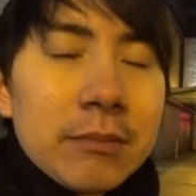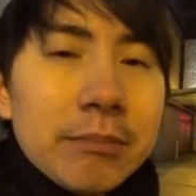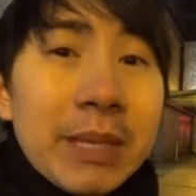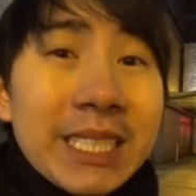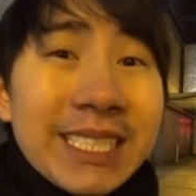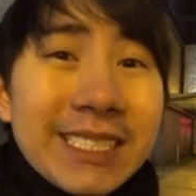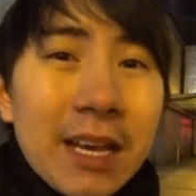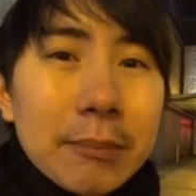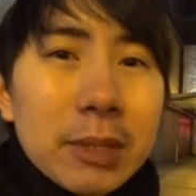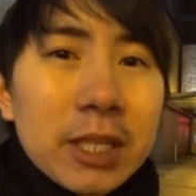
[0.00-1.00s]

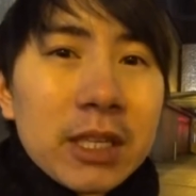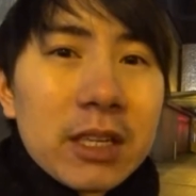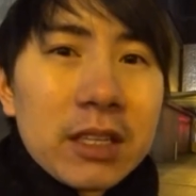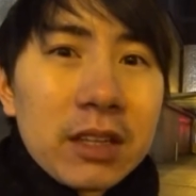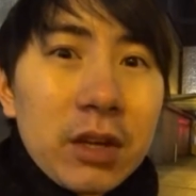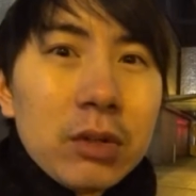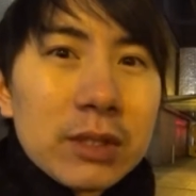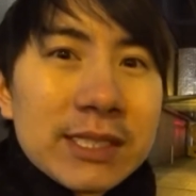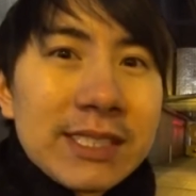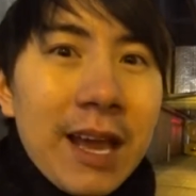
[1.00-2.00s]
mid-December, the cold
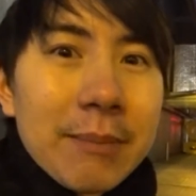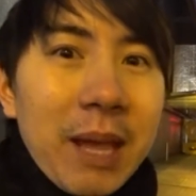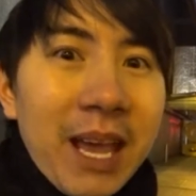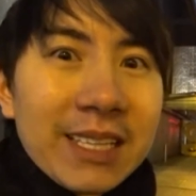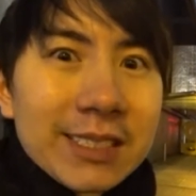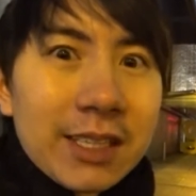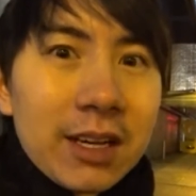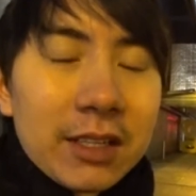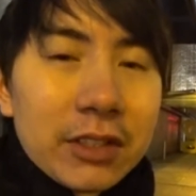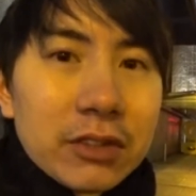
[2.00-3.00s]
snap has
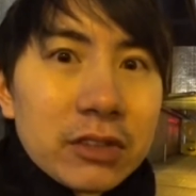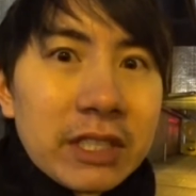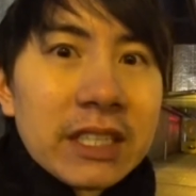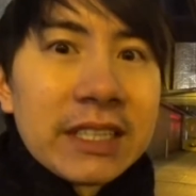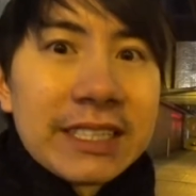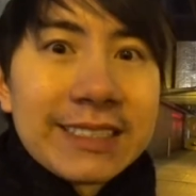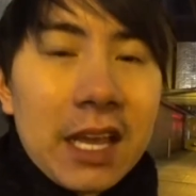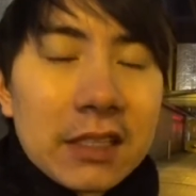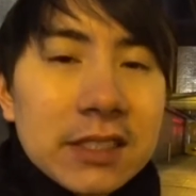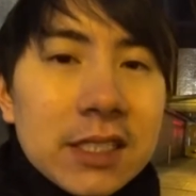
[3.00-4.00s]
gotten really
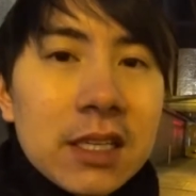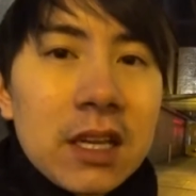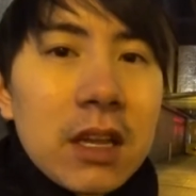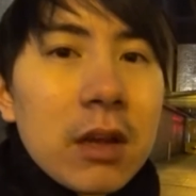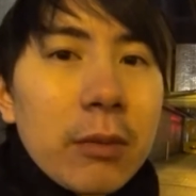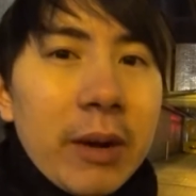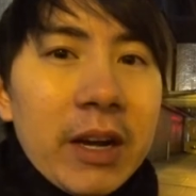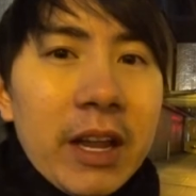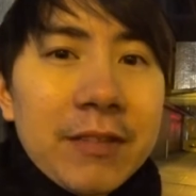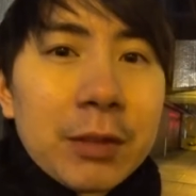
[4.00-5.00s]
intense, where
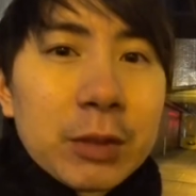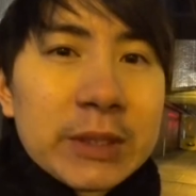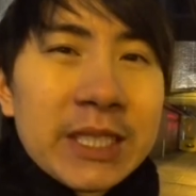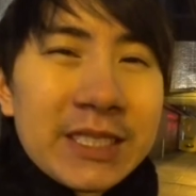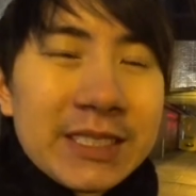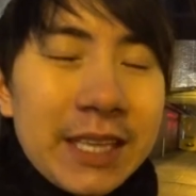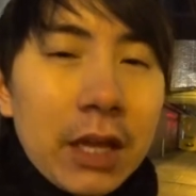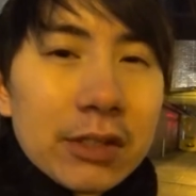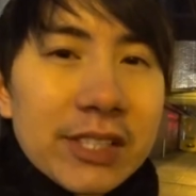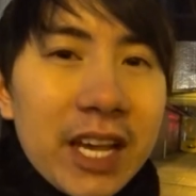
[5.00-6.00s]
if you were to stay
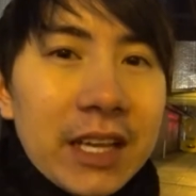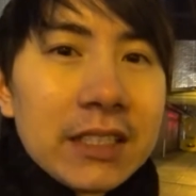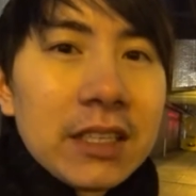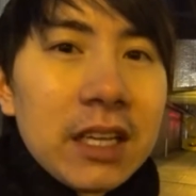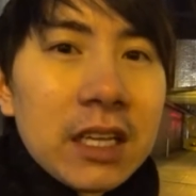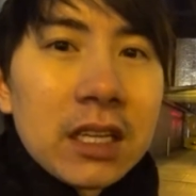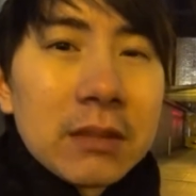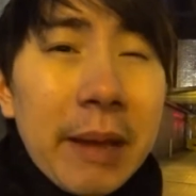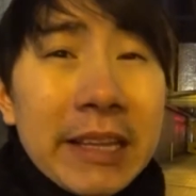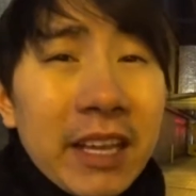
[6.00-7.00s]
outside, you
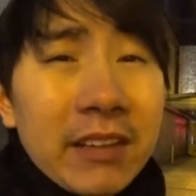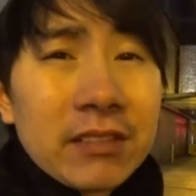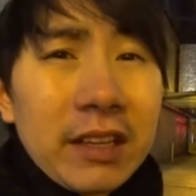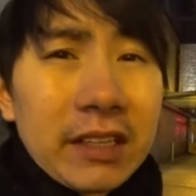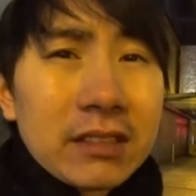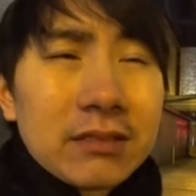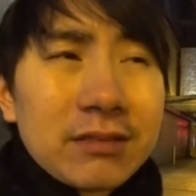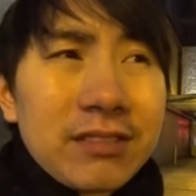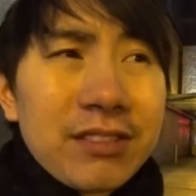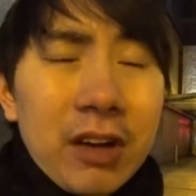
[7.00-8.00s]
might get like
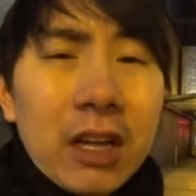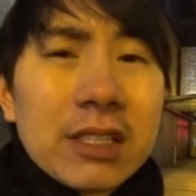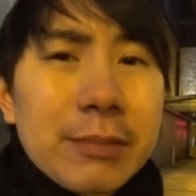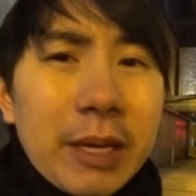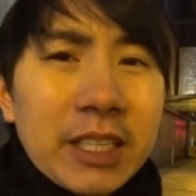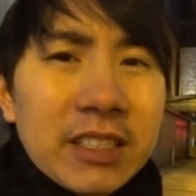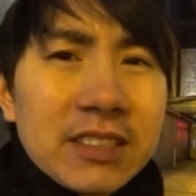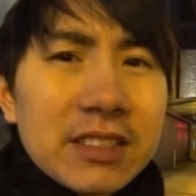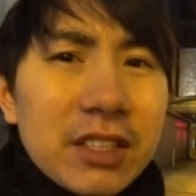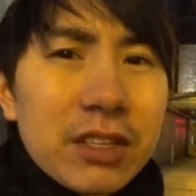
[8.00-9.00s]
frostbite.
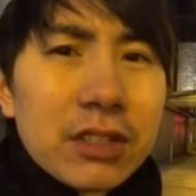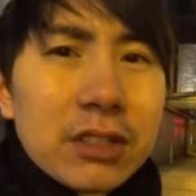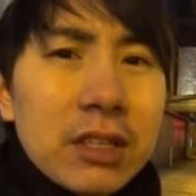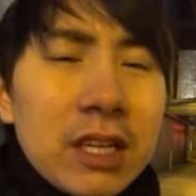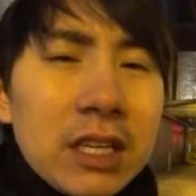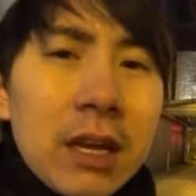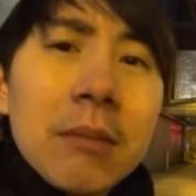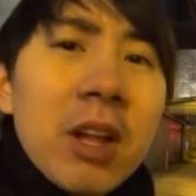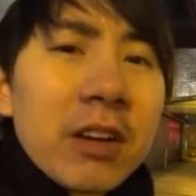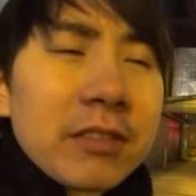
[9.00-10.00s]
So come
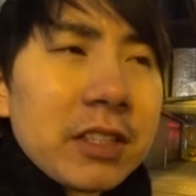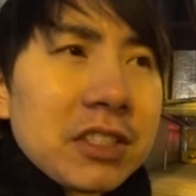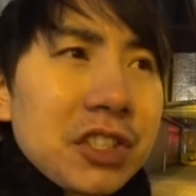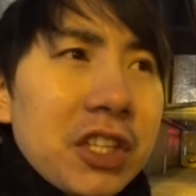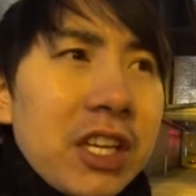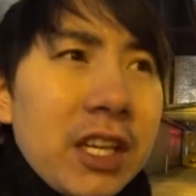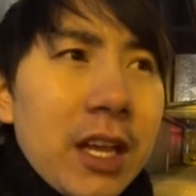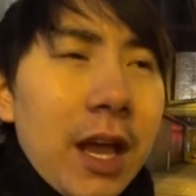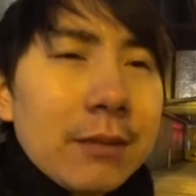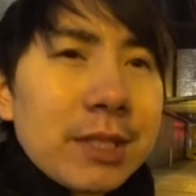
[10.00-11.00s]
along for the journey.
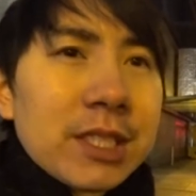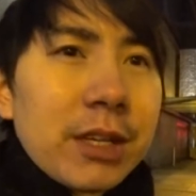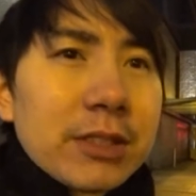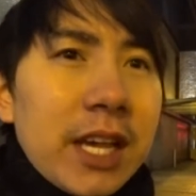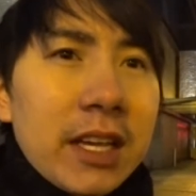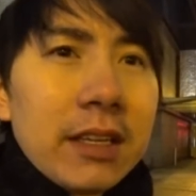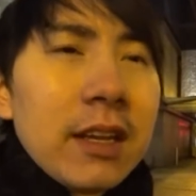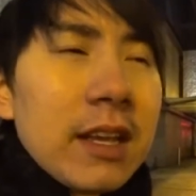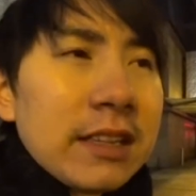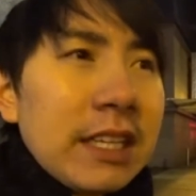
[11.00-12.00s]
I'm just outside
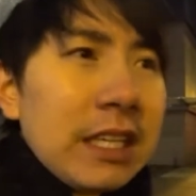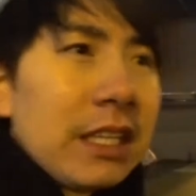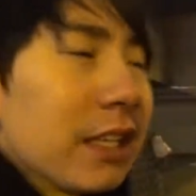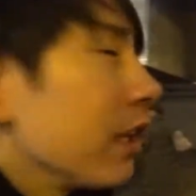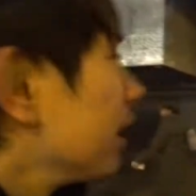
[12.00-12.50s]
the